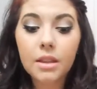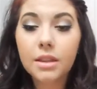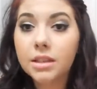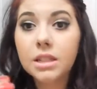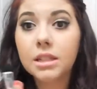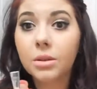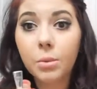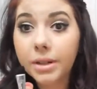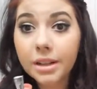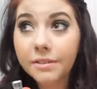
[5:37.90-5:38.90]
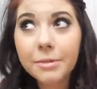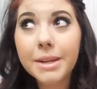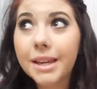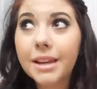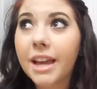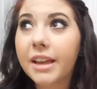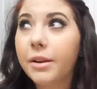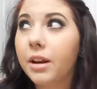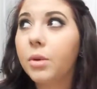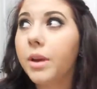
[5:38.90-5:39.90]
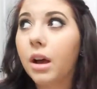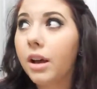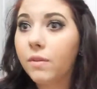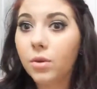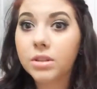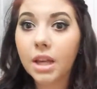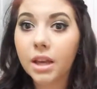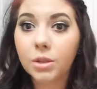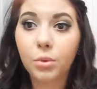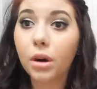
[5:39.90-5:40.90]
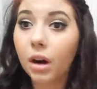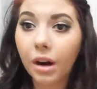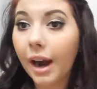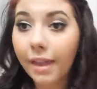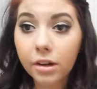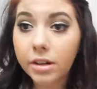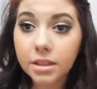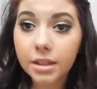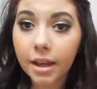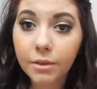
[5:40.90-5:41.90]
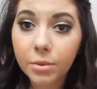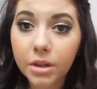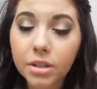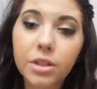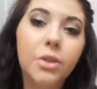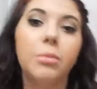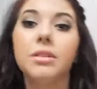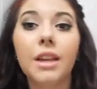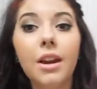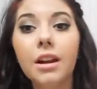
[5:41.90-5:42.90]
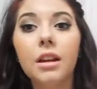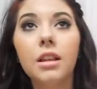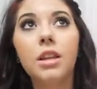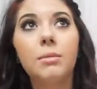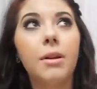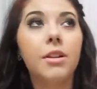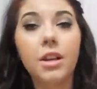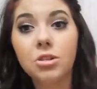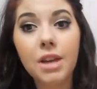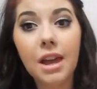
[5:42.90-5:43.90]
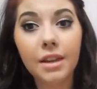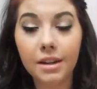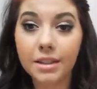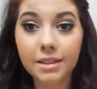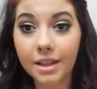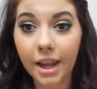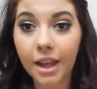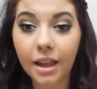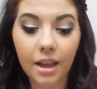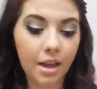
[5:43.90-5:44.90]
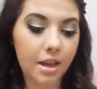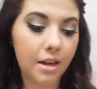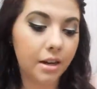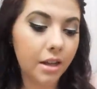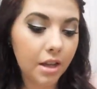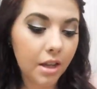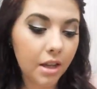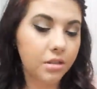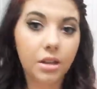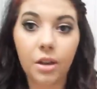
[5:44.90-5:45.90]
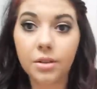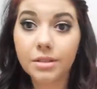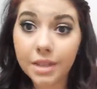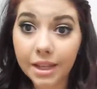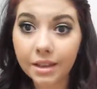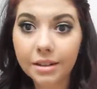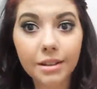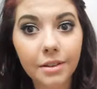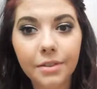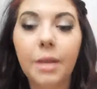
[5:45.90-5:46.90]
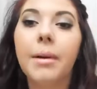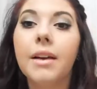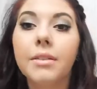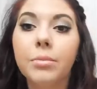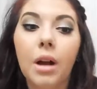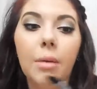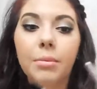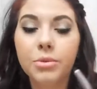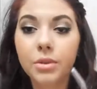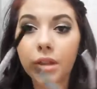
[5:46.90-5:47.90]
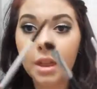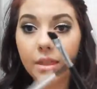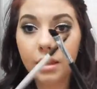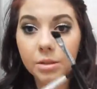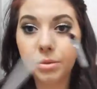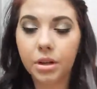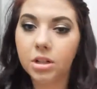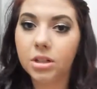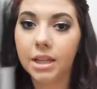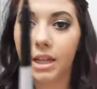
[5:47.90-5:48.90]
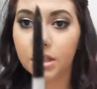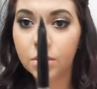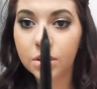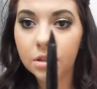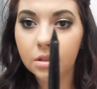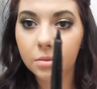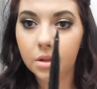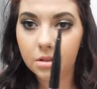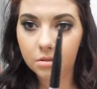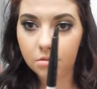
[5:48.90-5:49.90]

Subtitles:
this just isn't working for me. I know we all have those days where our eyeliner doesn't look how we want it to do, or mascara looked better yesterday than it does today. And so then, if I'm having problems with this brush, I like to use this one,